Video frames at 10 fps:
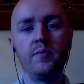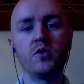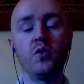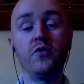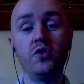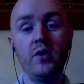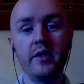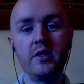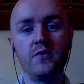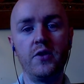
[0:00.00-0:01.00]
So if you do
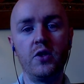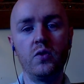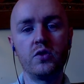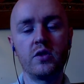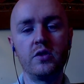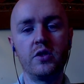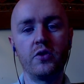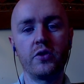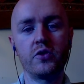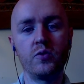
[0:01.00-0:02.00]
like these videos,
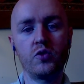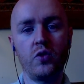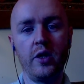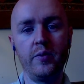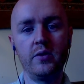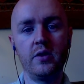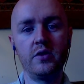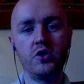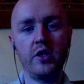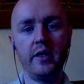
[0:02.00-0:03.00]
consider subscribing to
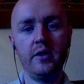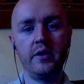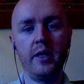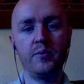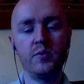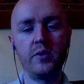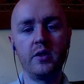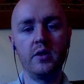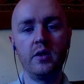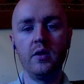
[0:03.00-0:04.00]
this channel. It helps
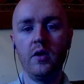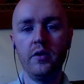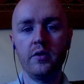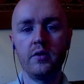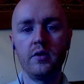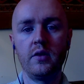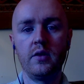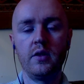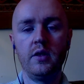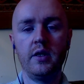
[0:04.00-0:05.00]
me a lot.
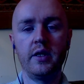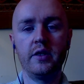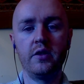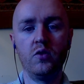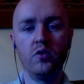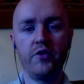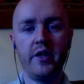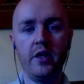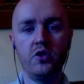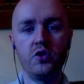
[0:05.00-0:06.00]
You can hit the
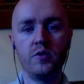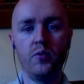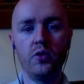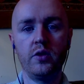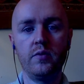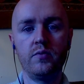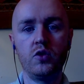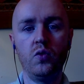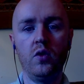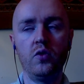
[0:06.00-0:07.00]
notifications button,
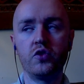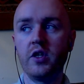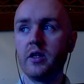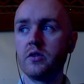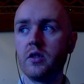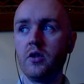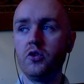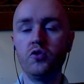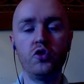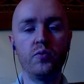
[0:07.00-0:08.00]
do all those things that
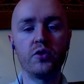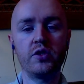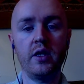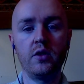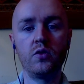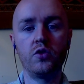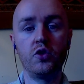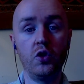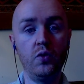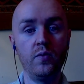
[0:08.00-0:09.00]
YouTubers tell you to
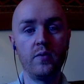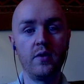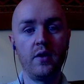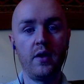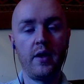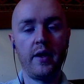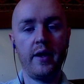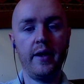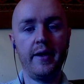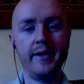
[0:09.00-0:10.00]
do.
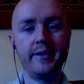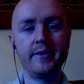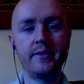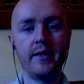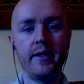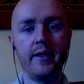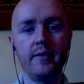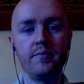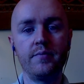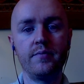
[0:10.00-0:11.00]
And
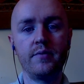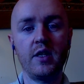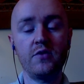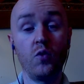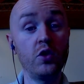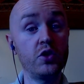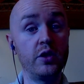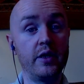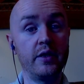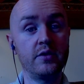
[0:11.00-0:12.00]
uh, thanks for watching,
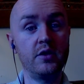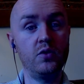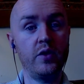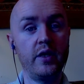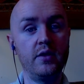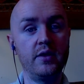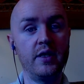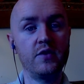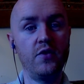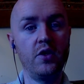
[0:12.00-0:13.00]
and I'll see you again in the
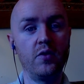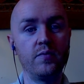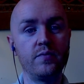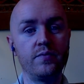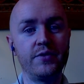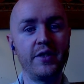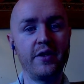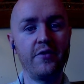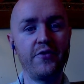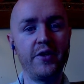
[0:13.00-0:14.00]
next video.
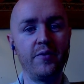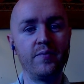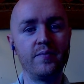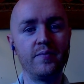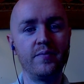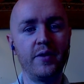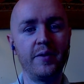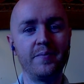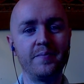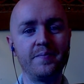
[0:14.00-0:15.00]
Take care for now. Bye.